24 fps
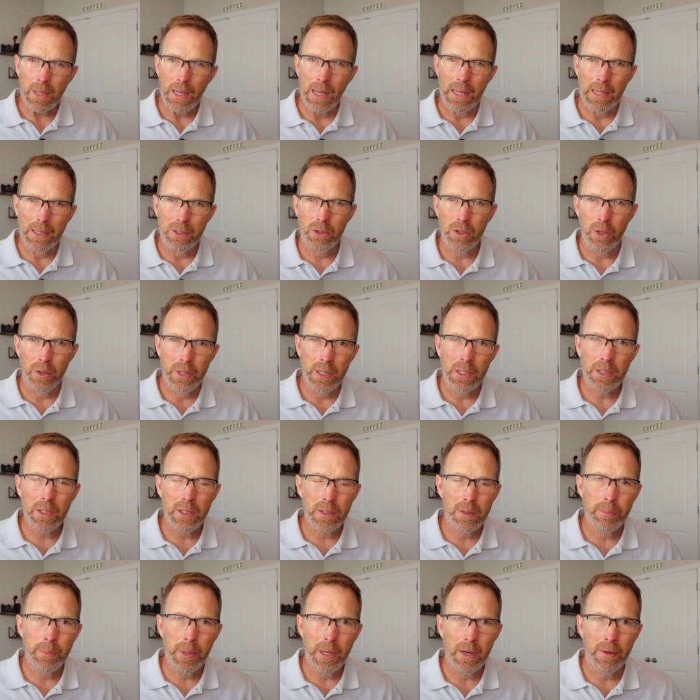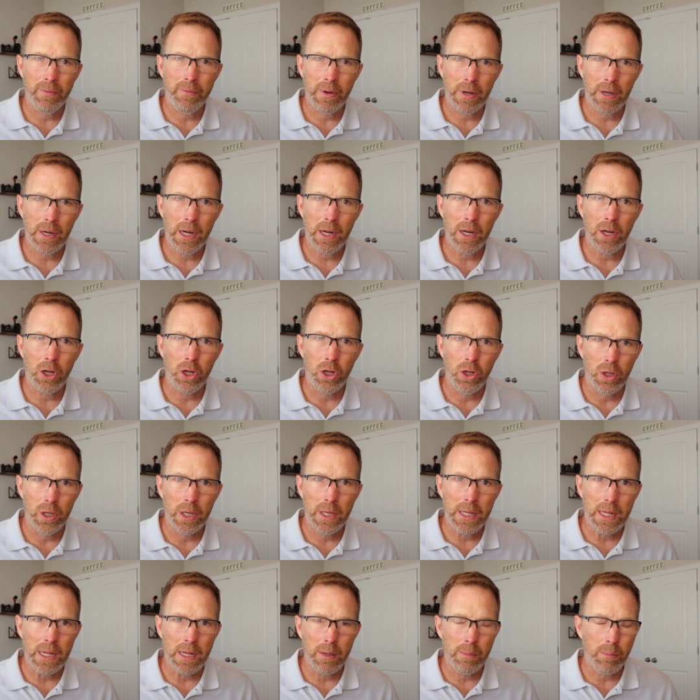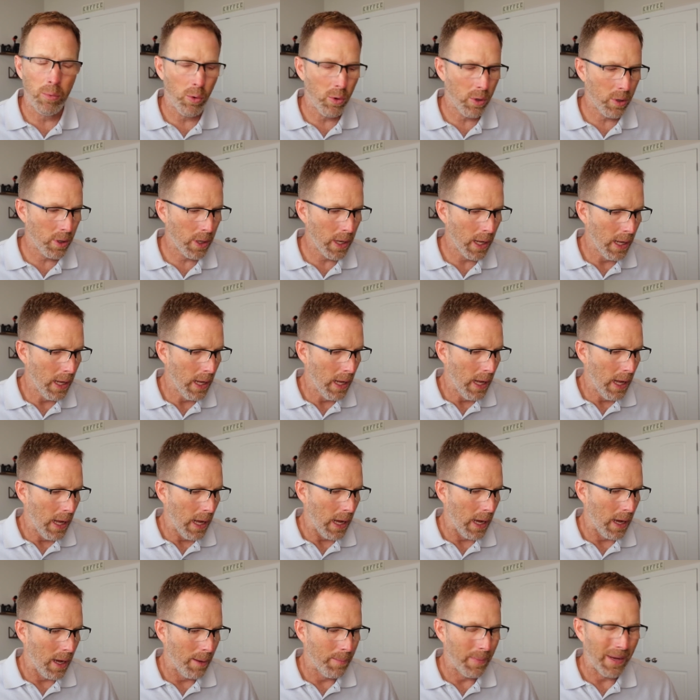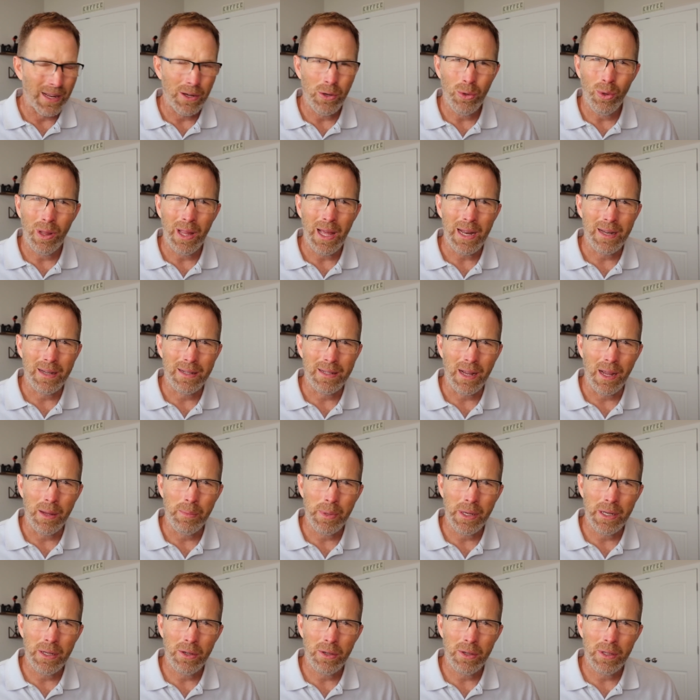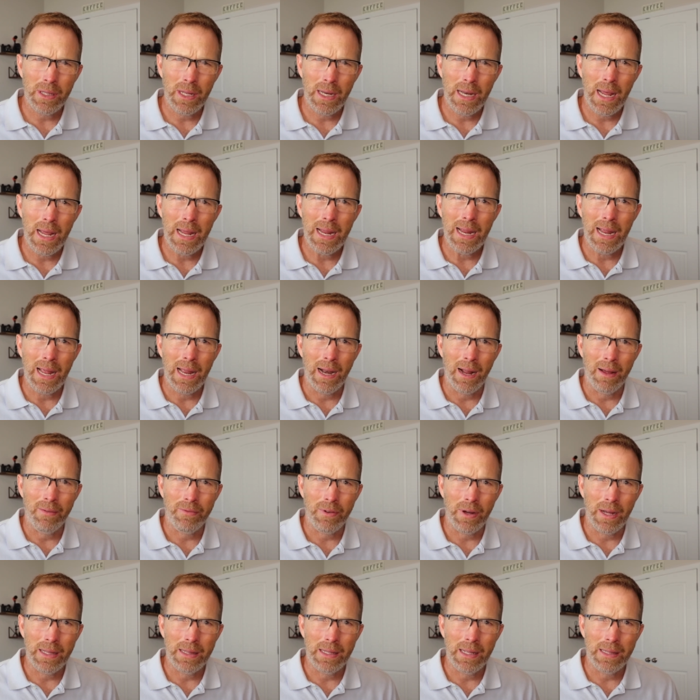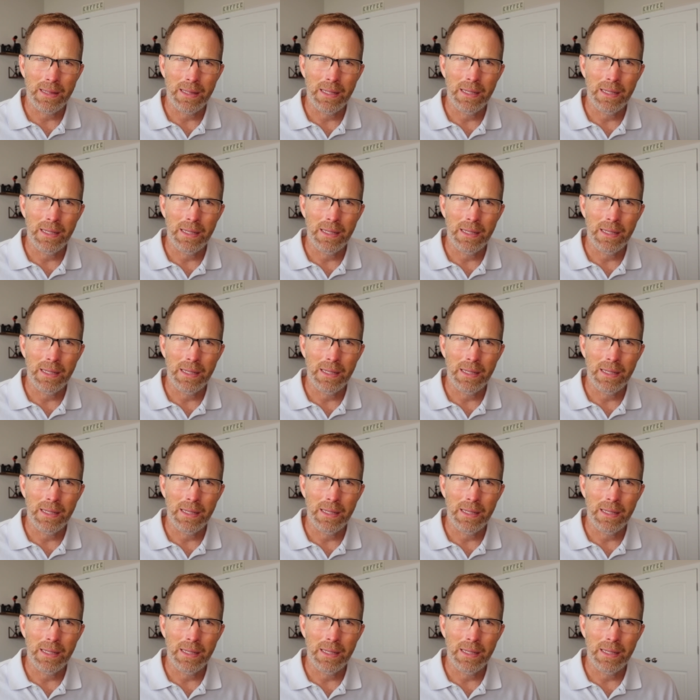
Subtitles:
And so this has been a very good keyboard. I do a lot of typing during the day, and I find that